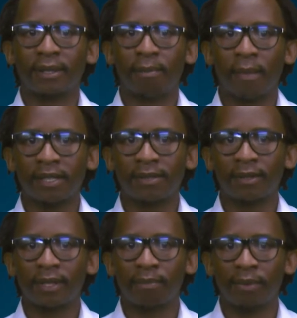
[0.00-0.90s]
must not
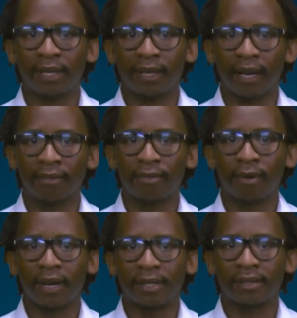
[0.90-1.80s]
impede life or
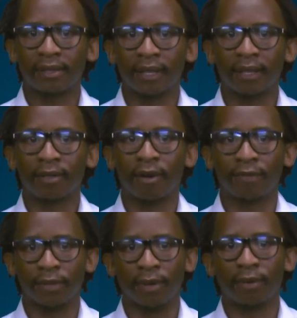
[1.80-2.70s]
hasten death of the
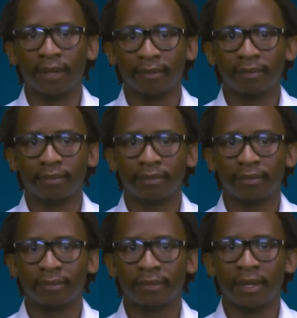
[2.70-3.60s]
donor.
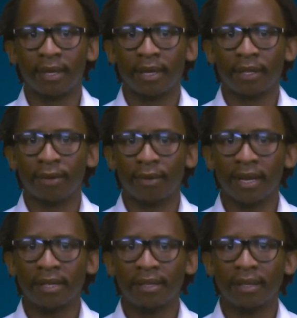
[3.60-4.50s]

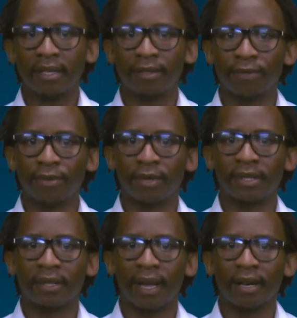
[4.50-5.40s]
Donation is viewed as
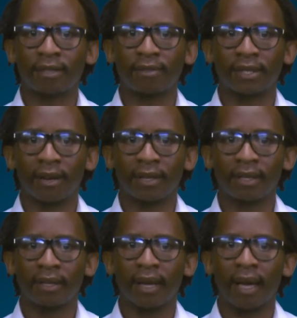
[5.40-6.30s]
an act of charity
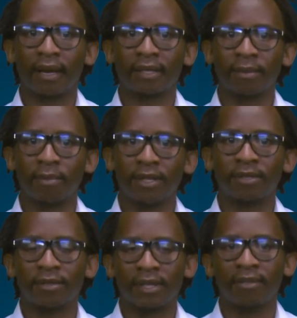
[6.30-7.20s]
and as a means
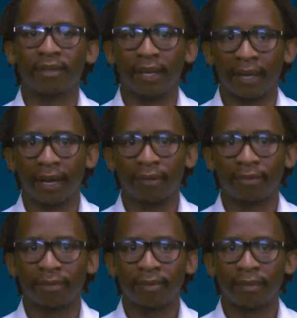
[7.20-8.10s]
of saving a life.
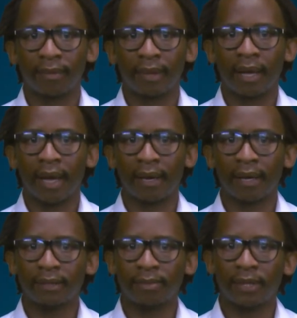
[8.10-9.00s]
And
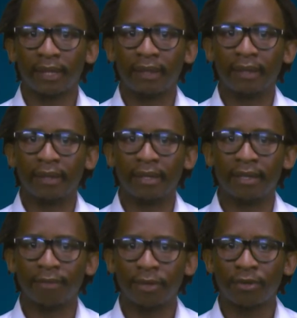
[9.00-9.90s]
ultimately, the
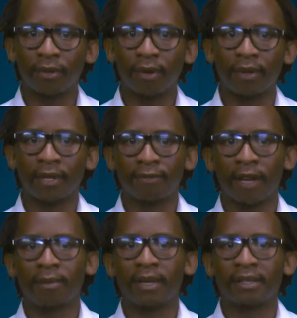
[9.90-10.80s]
individual or their
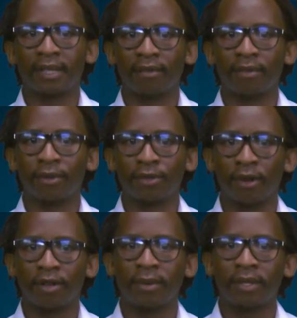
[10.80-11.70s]
family is given the
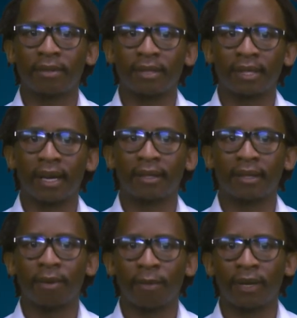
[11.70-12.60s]
autonomy to decide
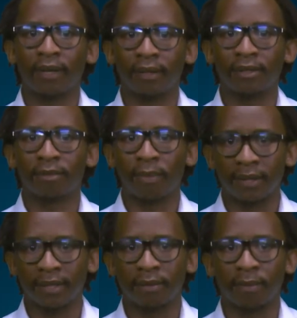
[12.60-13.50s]
their willingness to
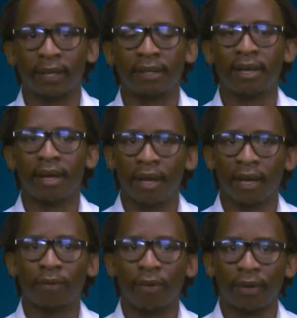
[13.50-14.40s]
participate
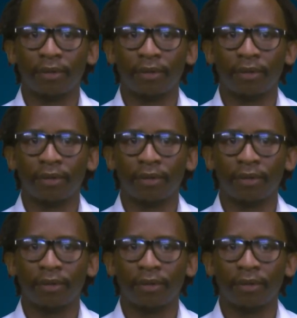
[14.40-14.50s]
in organ